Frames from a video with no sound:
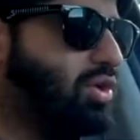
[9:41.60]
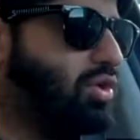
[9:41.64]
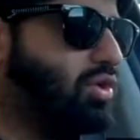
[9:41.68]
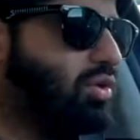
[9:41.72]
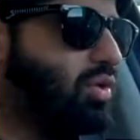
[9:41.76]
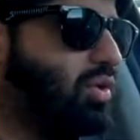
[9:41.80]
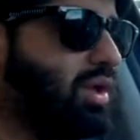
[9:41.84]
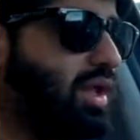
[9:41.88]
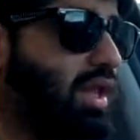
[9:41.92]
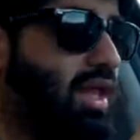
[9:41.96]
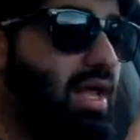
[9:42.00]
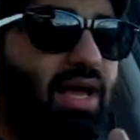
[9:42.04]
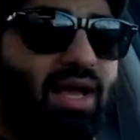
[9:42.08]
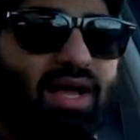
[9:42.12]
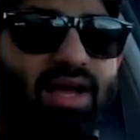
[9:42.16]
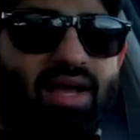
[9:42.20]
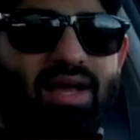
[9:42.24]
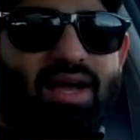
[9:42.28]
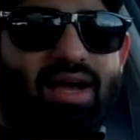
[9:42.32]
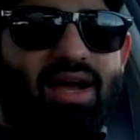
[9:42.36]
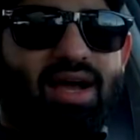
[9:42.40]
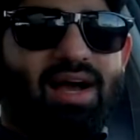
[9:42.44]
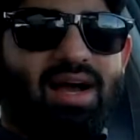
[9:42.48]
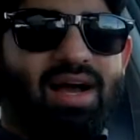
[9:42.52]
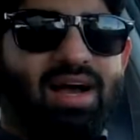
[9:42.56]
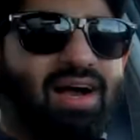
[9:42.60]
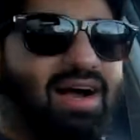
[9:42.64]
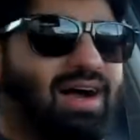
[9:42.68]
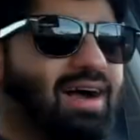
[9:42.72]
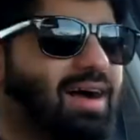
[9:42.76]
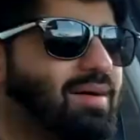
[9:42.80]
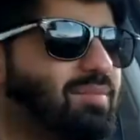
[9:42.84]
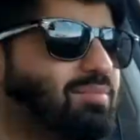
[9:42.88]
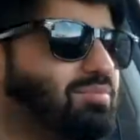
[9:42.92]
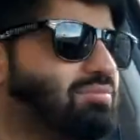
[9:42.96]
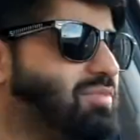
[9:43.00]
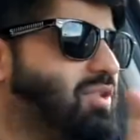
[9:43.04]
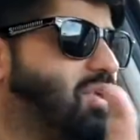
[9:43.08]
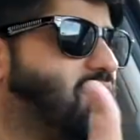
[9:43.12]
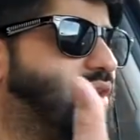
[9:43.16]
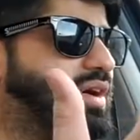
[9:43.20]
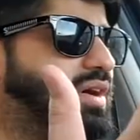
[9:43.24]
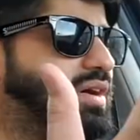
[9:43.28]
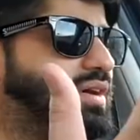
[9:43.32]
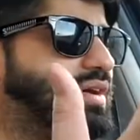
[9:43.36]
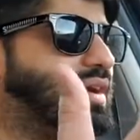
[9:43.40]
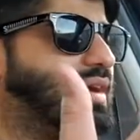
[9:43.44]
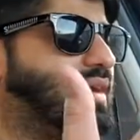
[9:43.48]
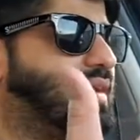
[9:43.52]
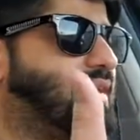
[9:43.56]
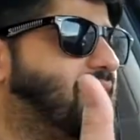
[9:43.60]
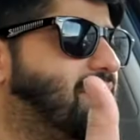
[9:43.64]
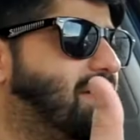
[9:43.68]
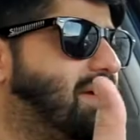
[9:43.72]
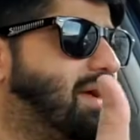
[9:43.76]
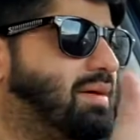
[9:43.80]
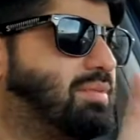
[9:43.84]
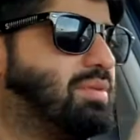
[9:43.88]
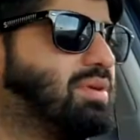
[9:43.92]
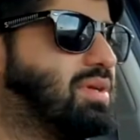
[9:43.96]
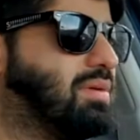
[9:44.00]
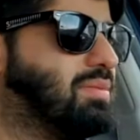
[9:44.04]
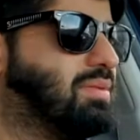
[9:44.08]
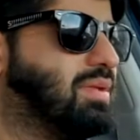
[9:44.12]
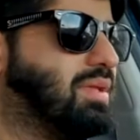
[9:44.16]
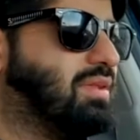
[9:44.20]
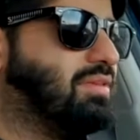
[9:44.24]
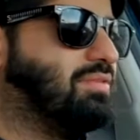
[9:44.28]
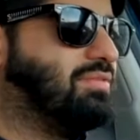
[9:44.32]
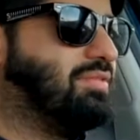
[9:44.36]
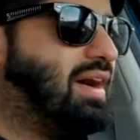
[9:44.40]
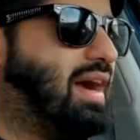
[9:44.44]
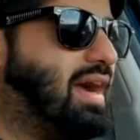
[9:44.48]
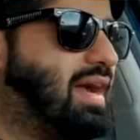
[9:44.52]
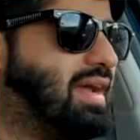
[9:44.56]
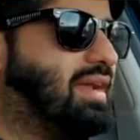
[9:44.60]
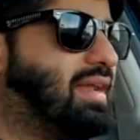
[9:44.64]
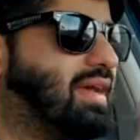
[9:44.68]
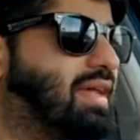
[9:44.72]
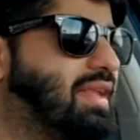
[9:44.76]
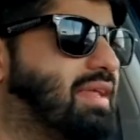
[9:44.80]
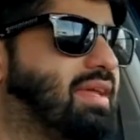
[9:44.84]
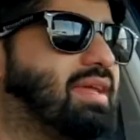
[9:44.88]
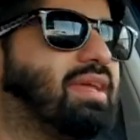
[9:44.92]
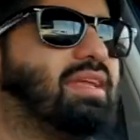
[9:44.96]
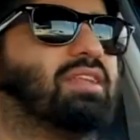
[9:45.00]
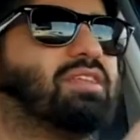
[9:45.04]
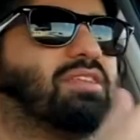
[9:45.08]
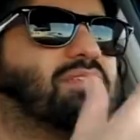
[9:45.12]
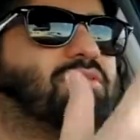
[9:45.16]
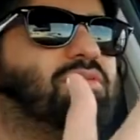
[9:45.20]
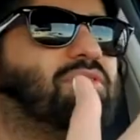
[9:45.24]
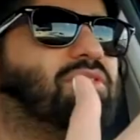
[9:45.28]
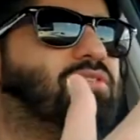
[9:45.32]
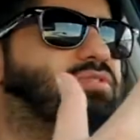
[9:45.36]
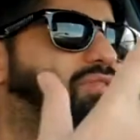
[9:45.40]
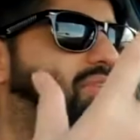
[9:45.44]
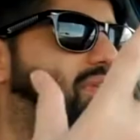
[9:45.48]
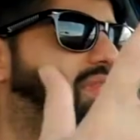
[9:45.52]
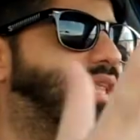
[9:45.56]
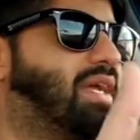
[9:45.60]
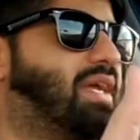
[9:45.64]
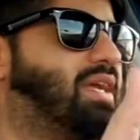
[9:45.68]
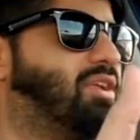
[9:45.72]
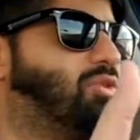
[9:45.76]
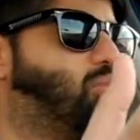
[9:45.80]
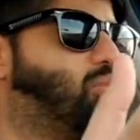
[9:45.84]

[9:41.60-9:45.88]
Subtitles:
cool. You know, I'm completely fine. Like, it doesn't even feel like it's